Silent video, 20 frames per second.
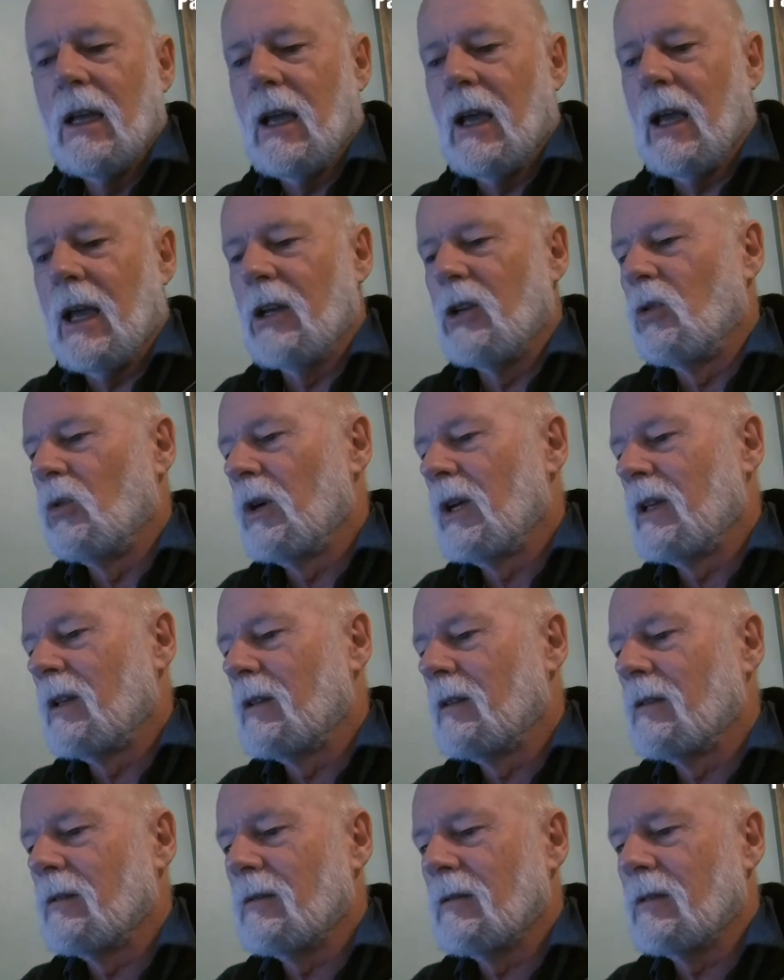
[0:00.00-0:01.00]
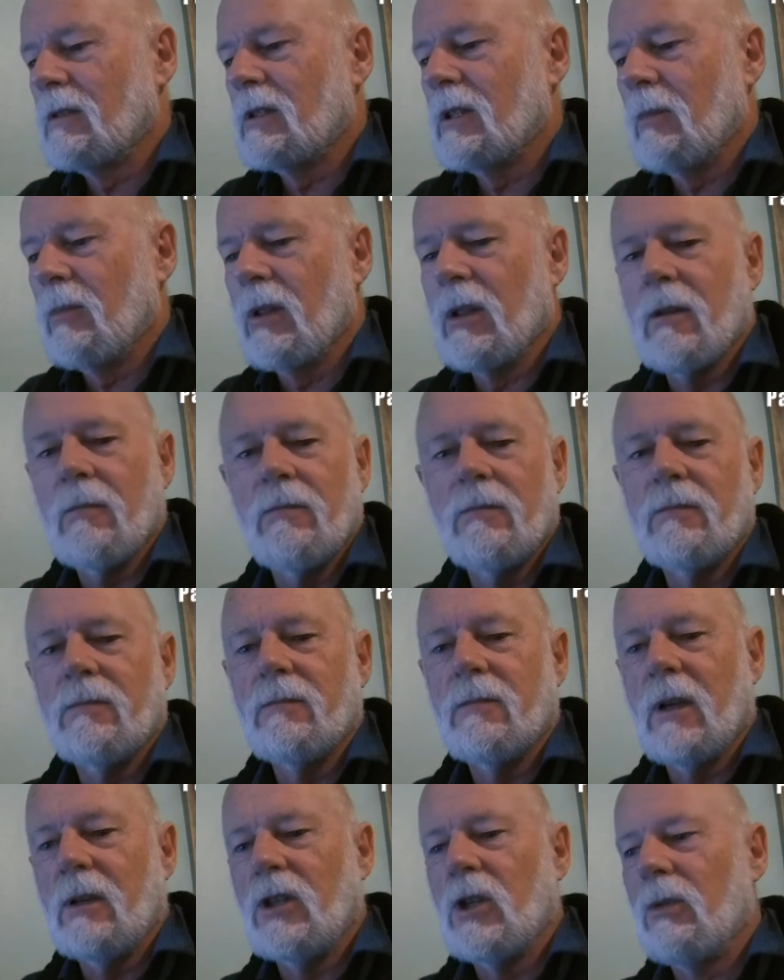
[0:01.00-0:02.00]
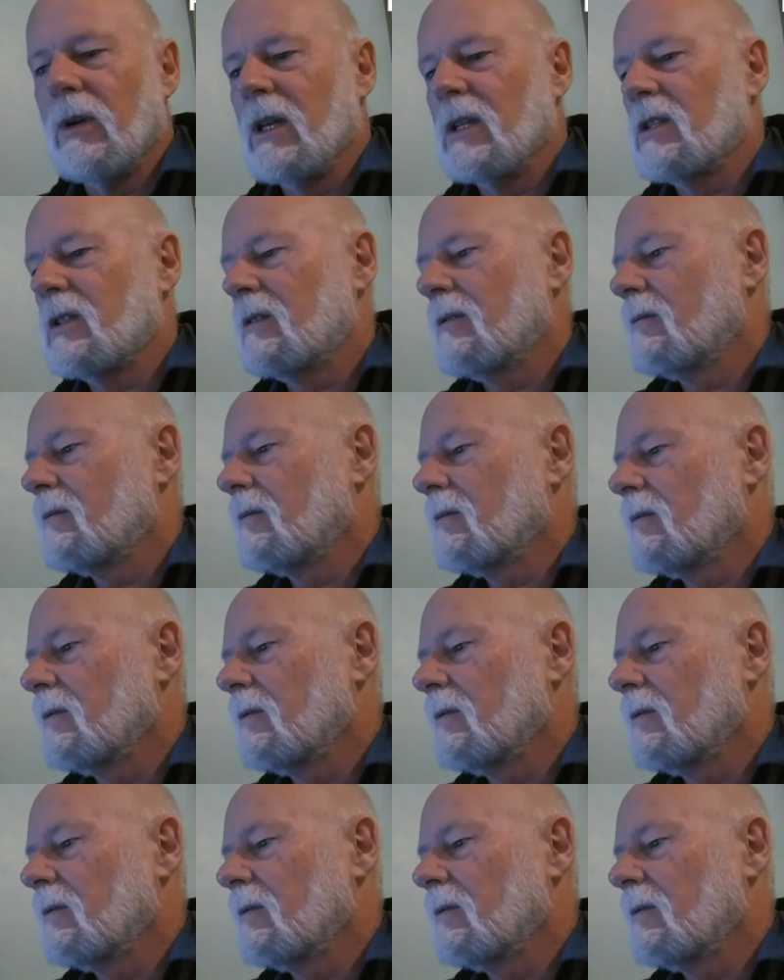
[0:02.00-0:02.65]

annoying some of the US